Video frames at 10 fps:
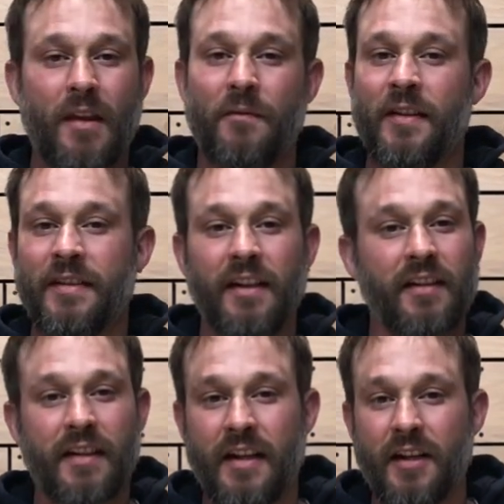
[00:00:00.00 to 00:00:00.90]

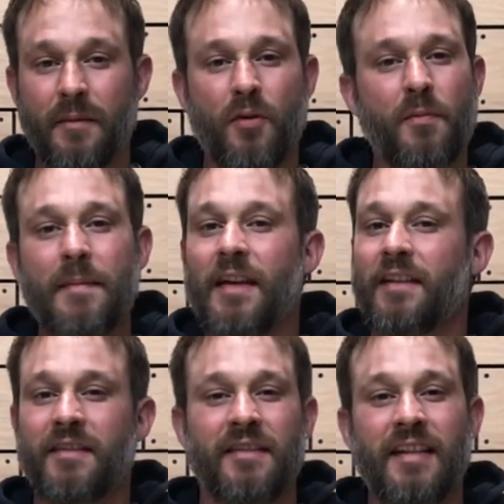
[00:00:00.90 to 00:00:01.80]
vanilla caramel, maybe
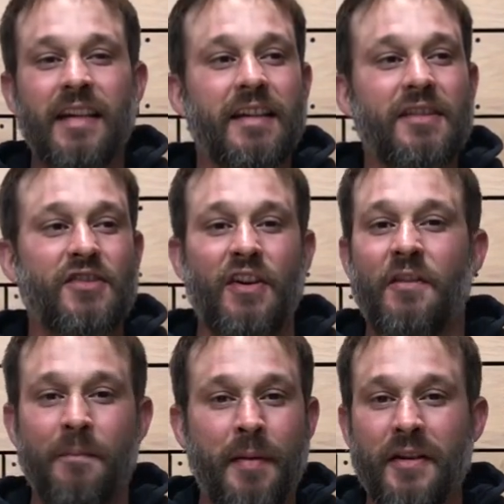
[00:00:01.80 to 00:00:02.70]
a tinge
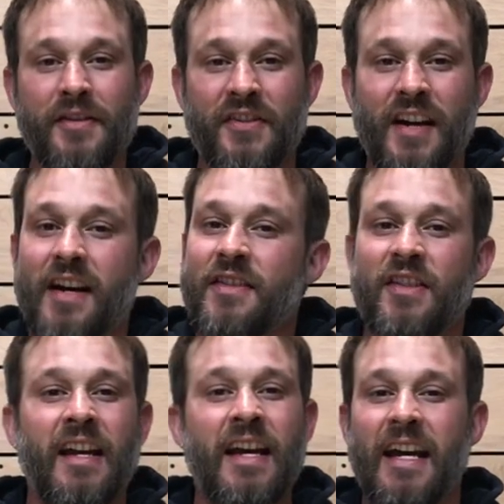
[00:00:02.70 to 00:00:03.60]
of butterscotch.